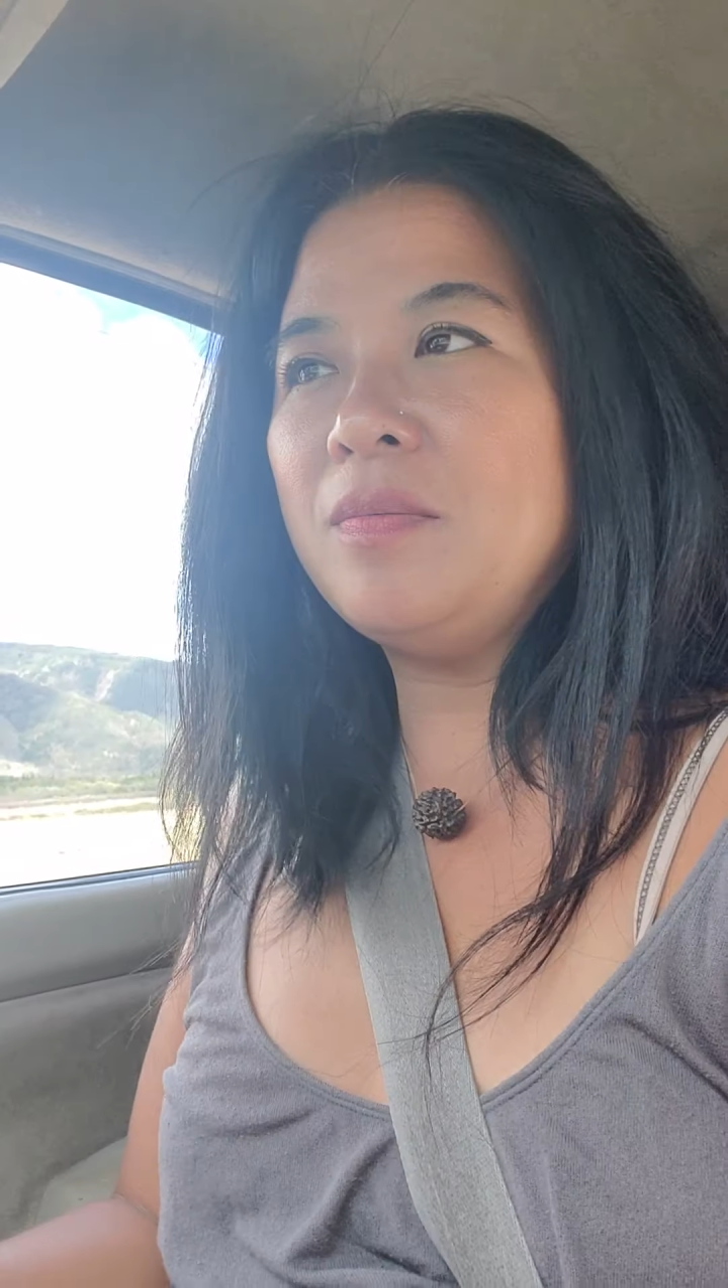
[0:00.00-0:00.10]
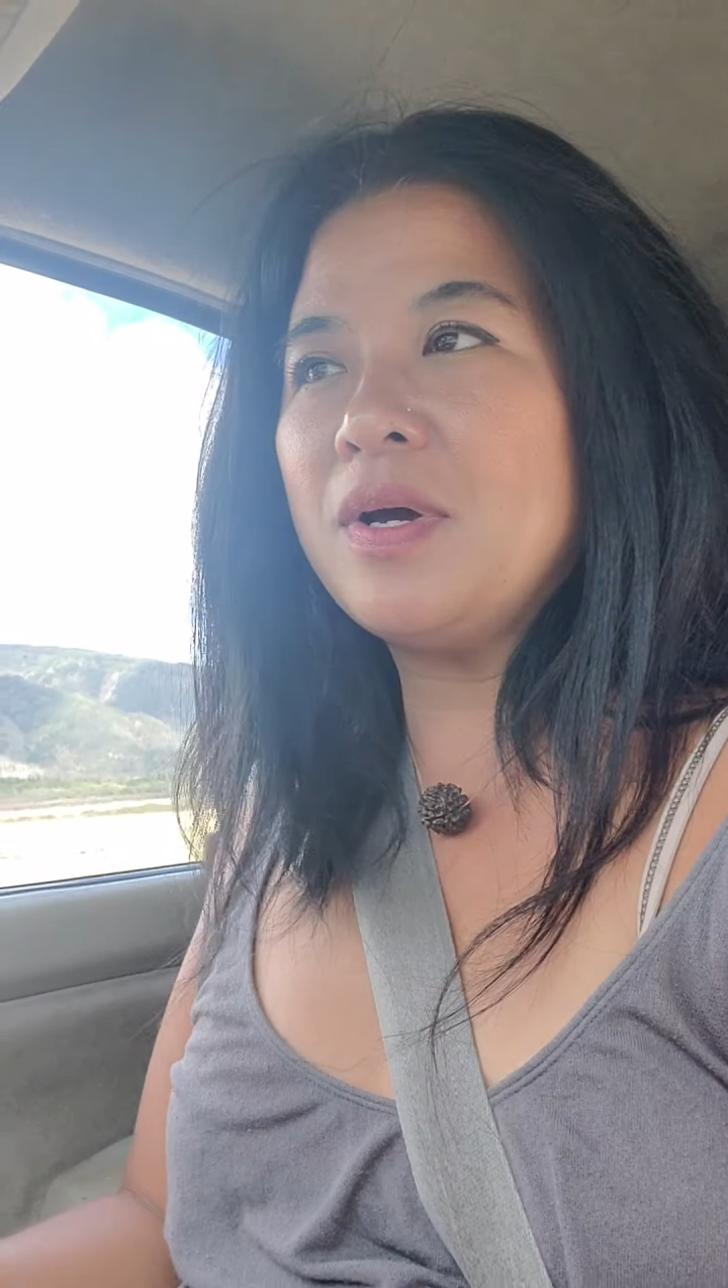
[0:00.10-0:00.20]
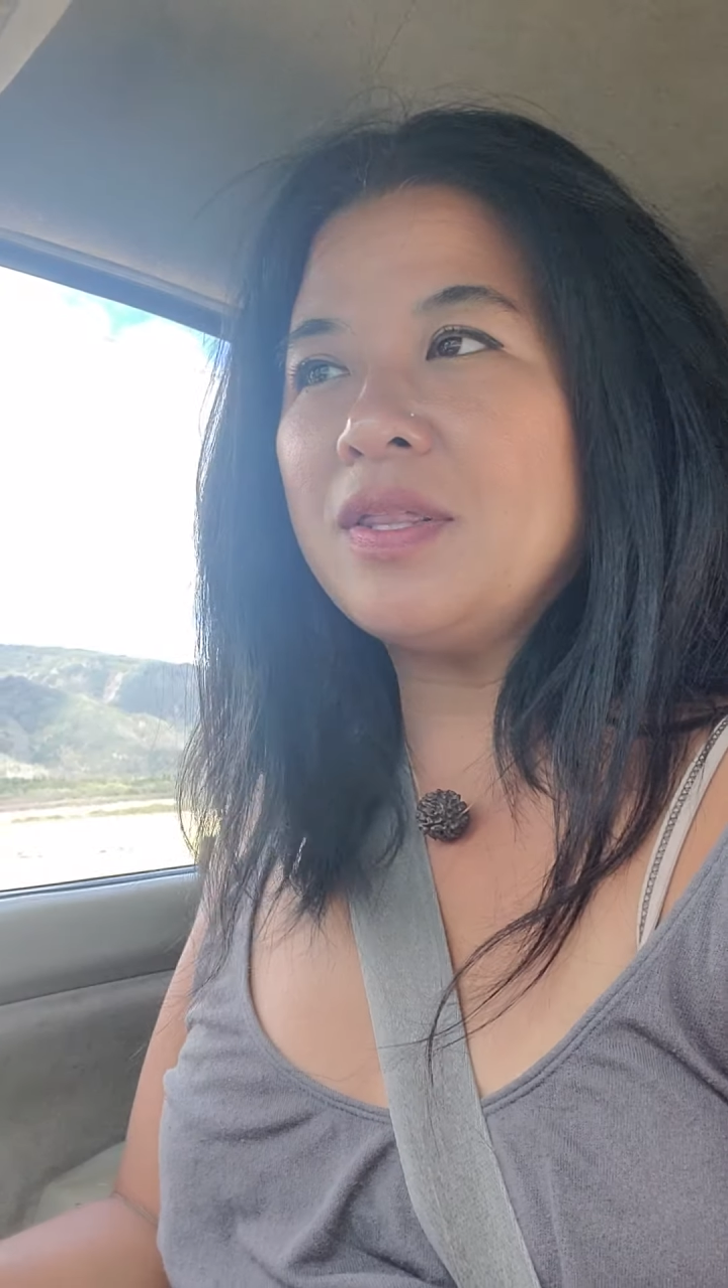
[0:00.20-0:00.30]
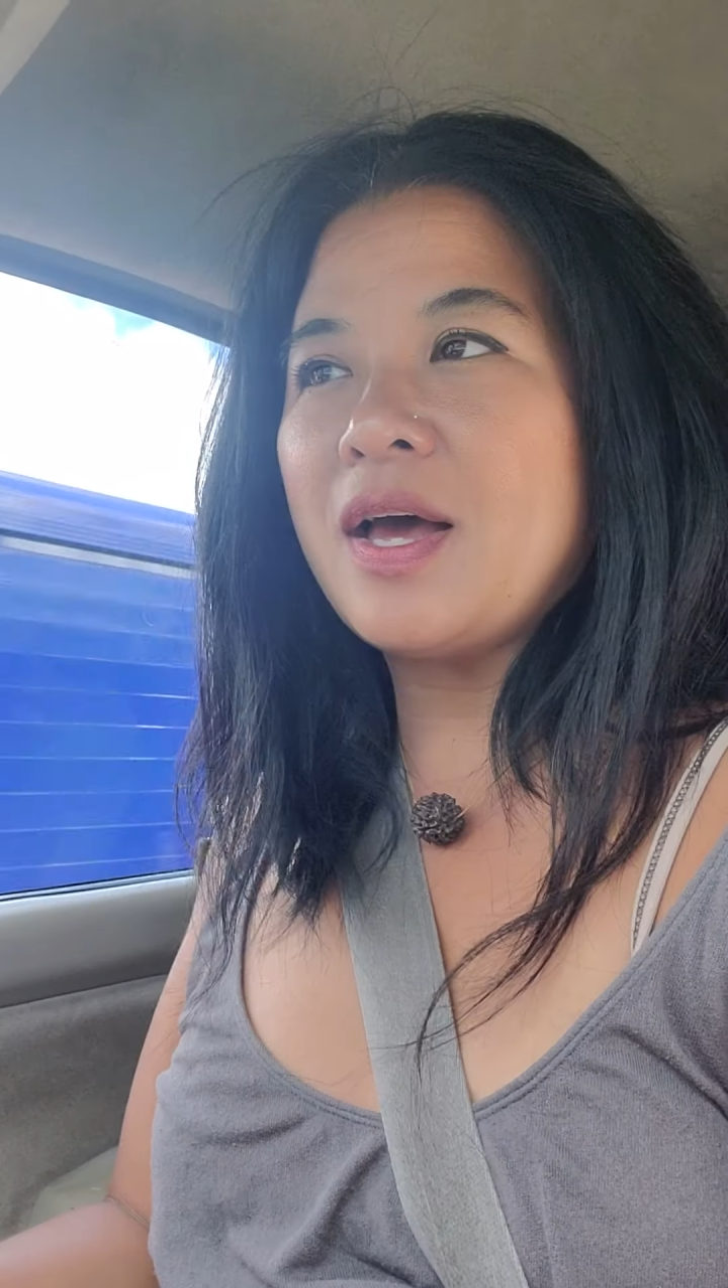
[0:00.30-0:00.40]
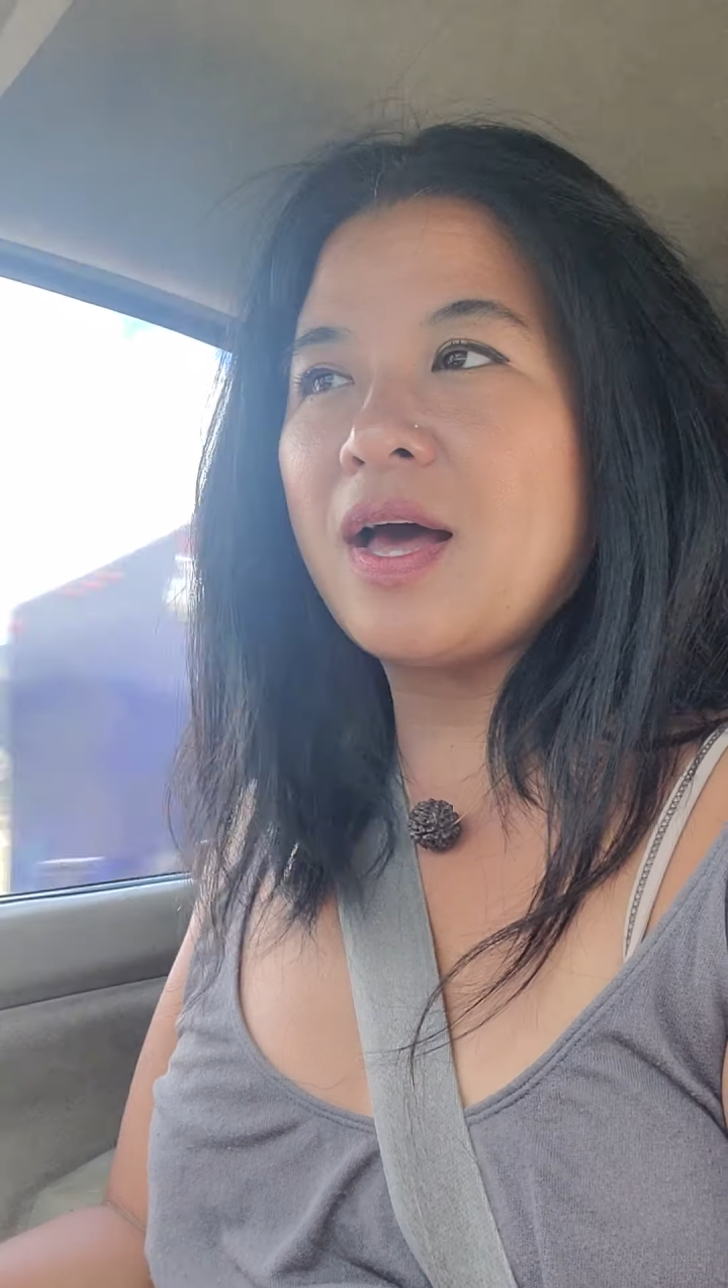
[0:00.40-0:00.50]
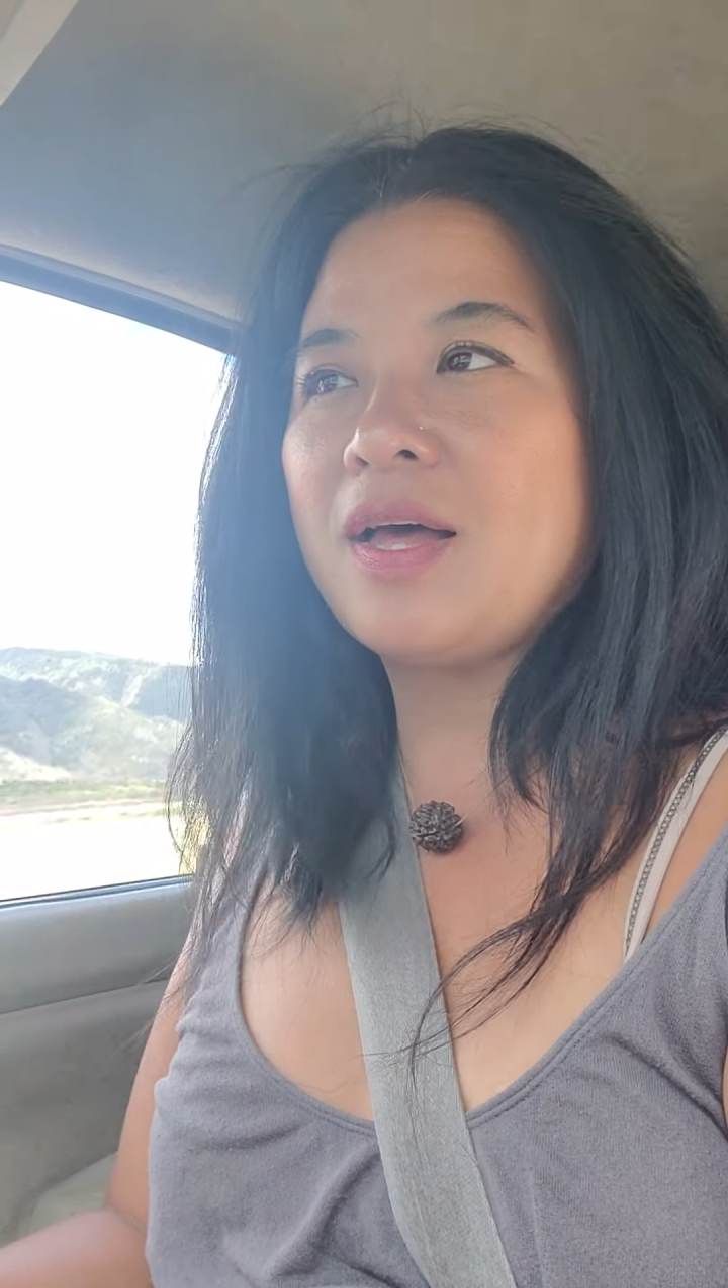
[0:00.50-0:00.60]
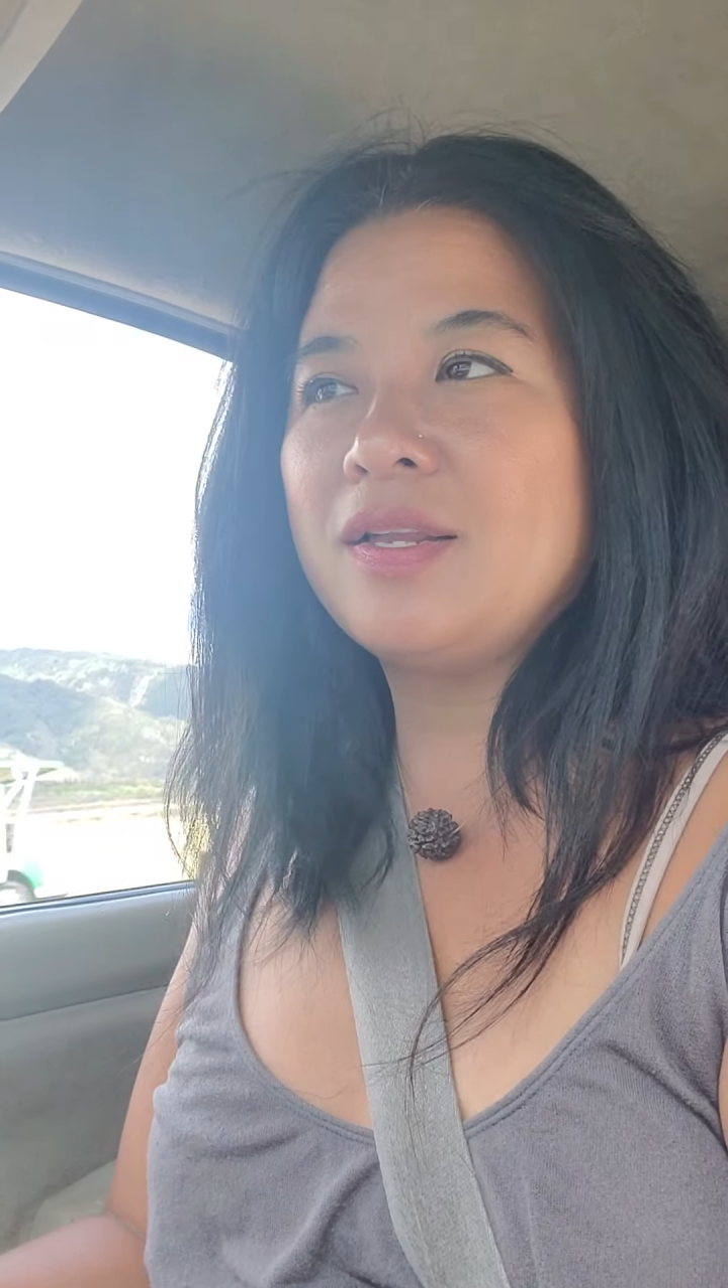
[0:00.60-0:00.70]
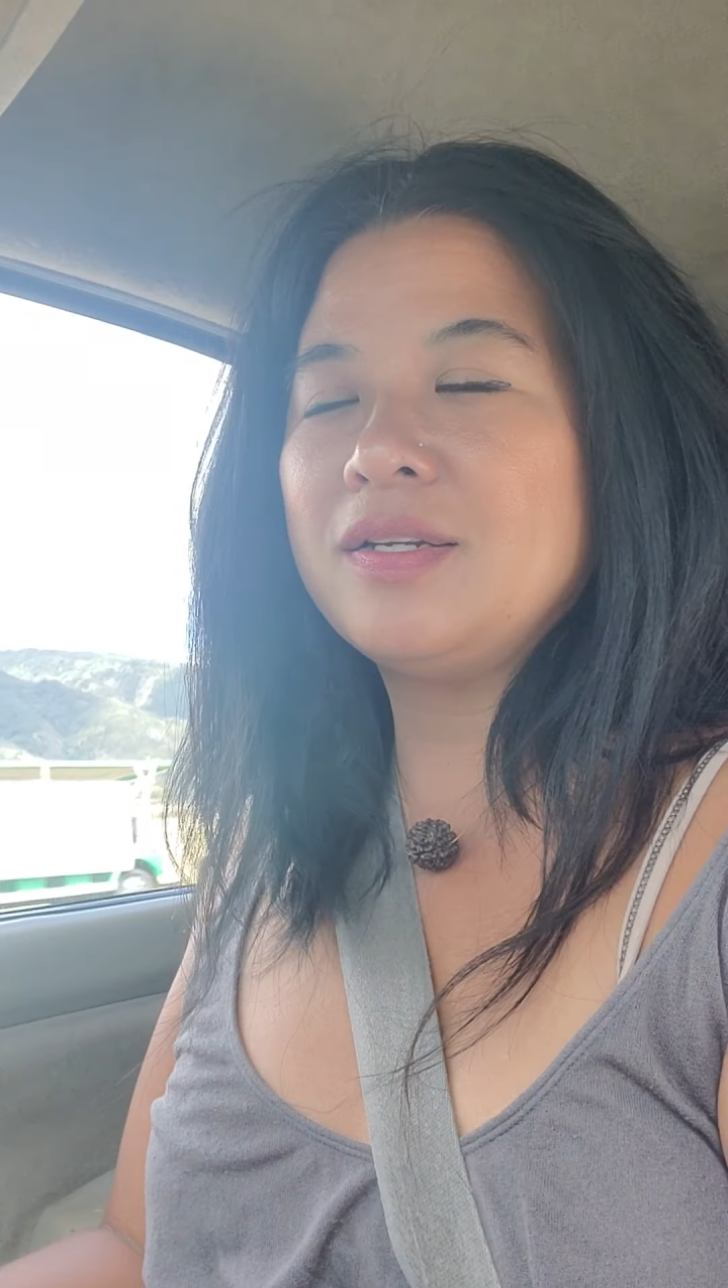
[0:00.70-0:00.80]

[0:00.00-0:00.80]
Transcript: by that?